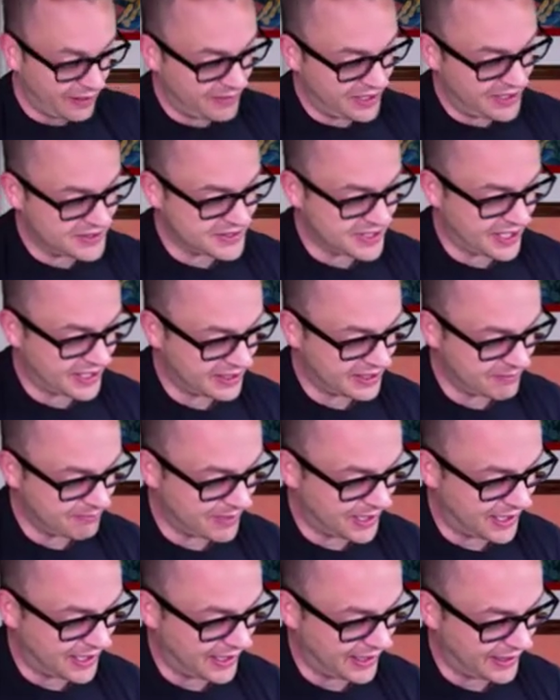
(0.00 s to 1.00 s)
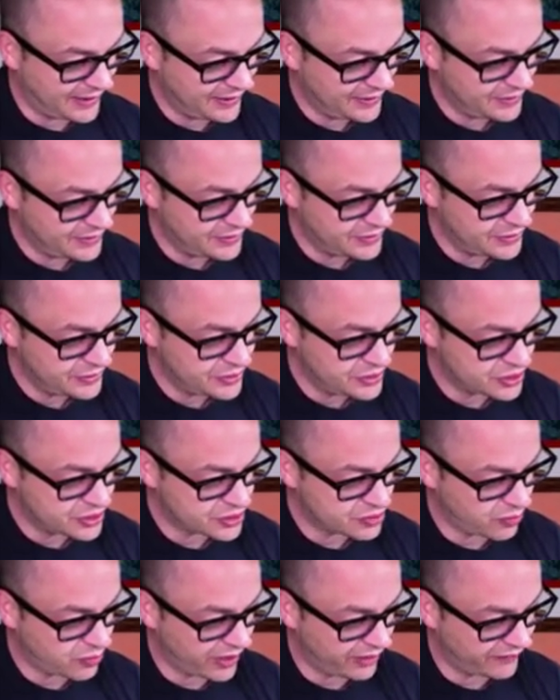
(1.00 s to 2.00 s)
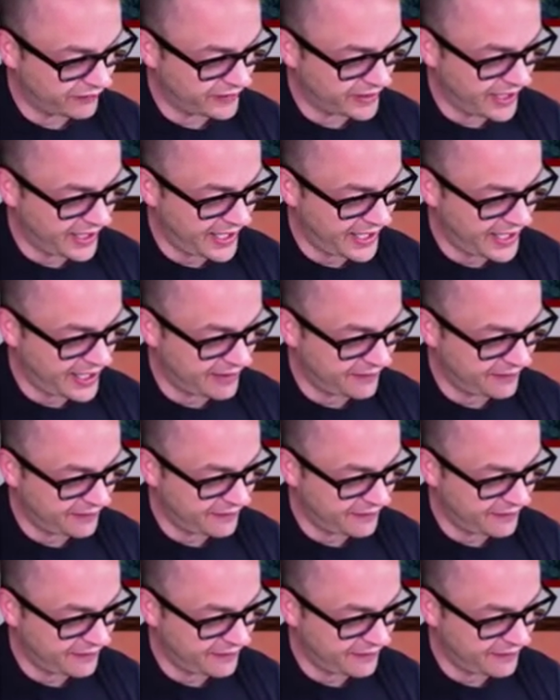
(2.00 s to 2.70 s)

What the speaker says: means I can buy 12.5